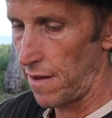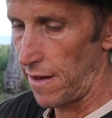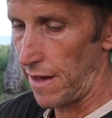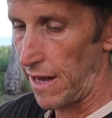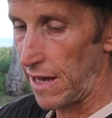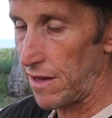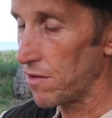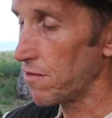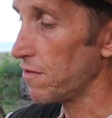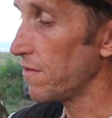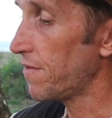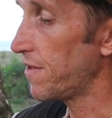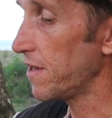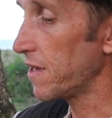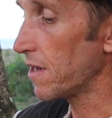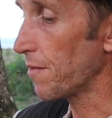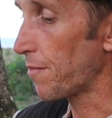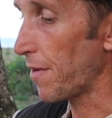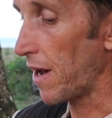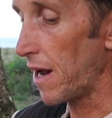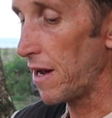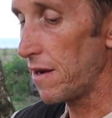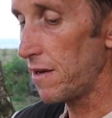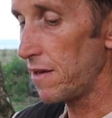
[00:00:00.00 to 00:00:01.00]
And the good thing
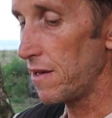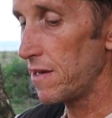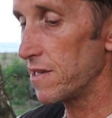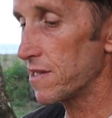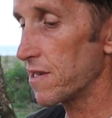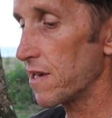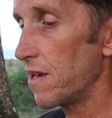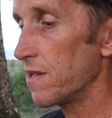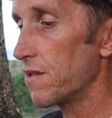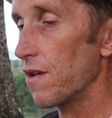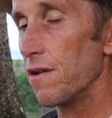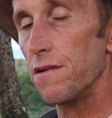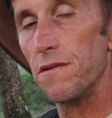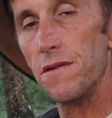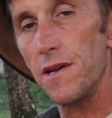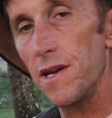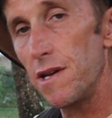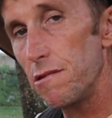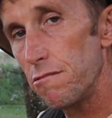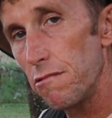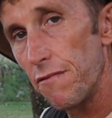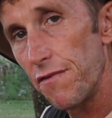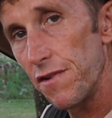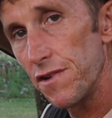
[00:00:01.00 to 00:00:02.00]
about it is that you don't
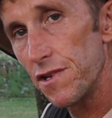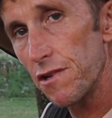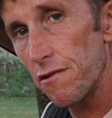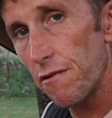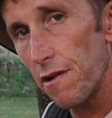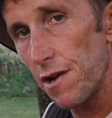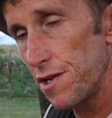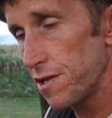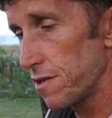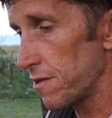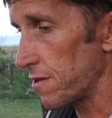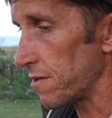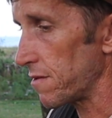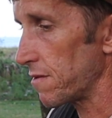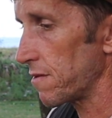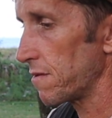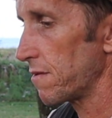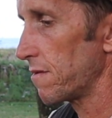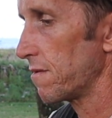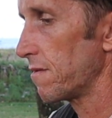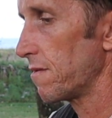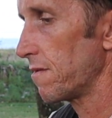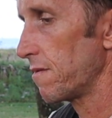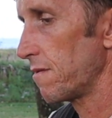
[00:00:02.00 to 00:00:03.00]
need refrigeration,
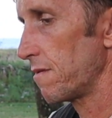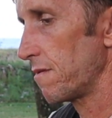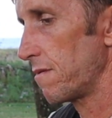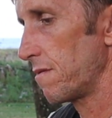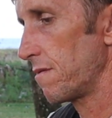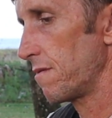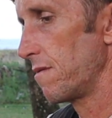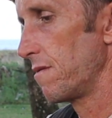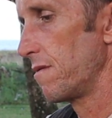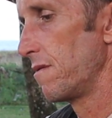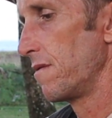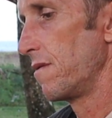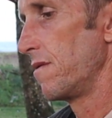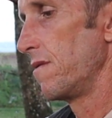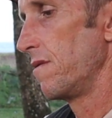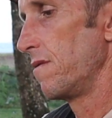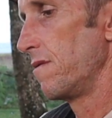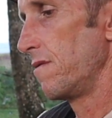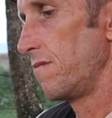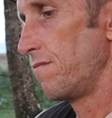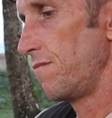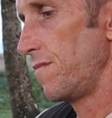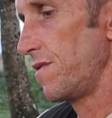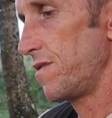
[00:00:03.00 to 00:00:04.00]

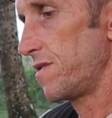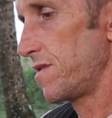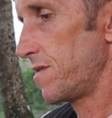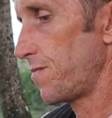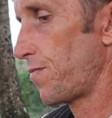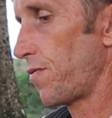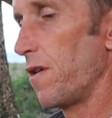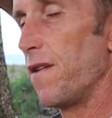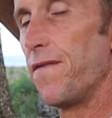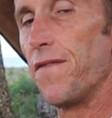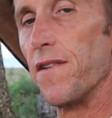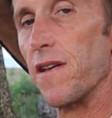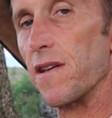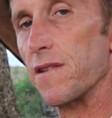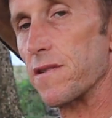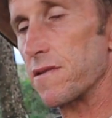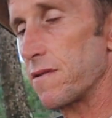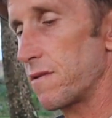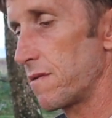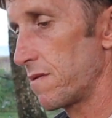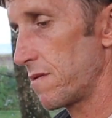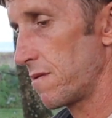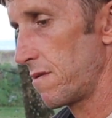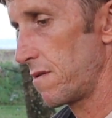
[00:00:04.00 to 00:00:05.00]
which is perfect
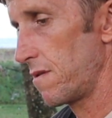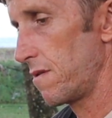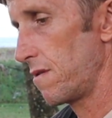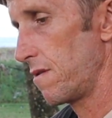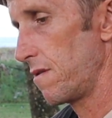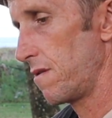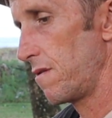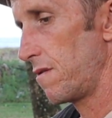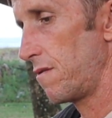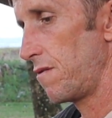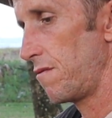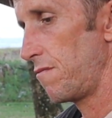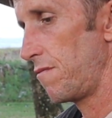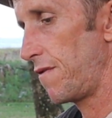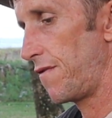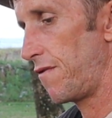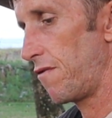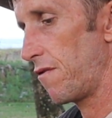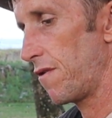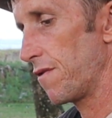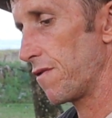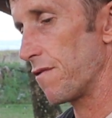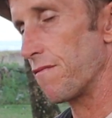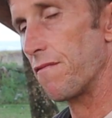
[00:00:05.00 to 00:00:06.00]
if
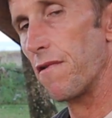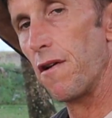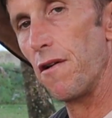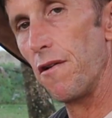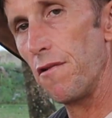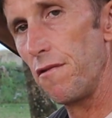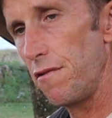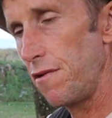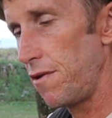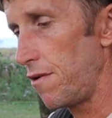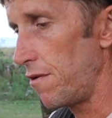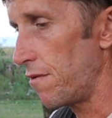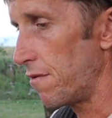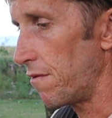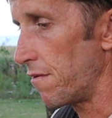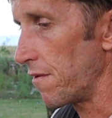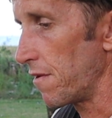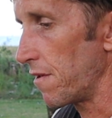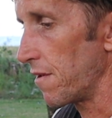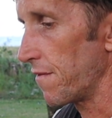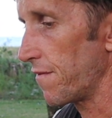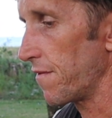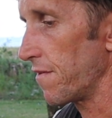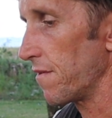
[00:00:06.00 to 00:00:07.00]
you're on the road or
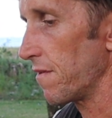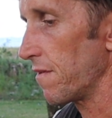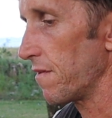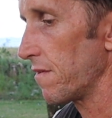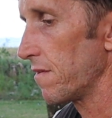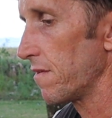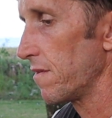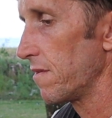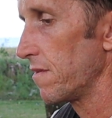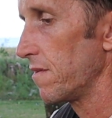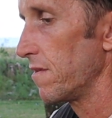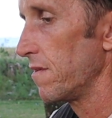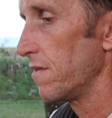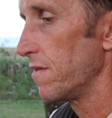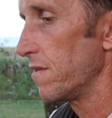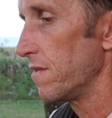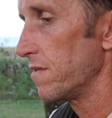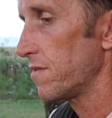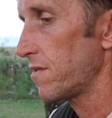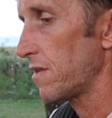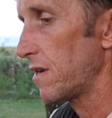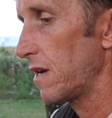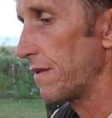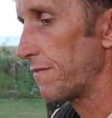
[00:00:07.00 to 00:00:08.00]
if you
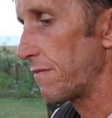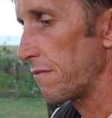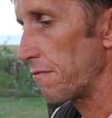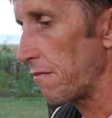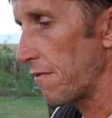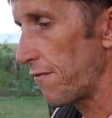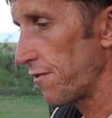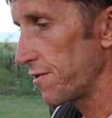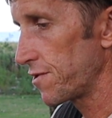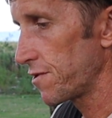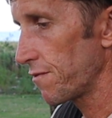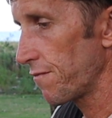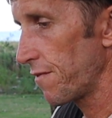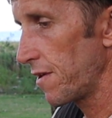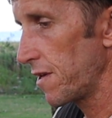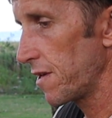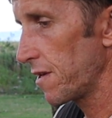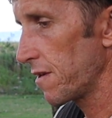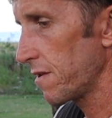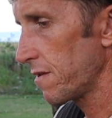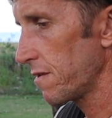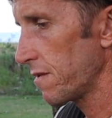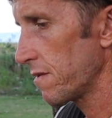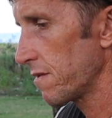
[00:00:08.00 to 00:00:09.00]
don't have a
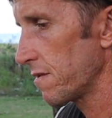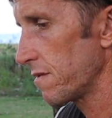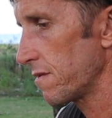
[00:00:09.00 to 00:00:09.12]
refrigerator.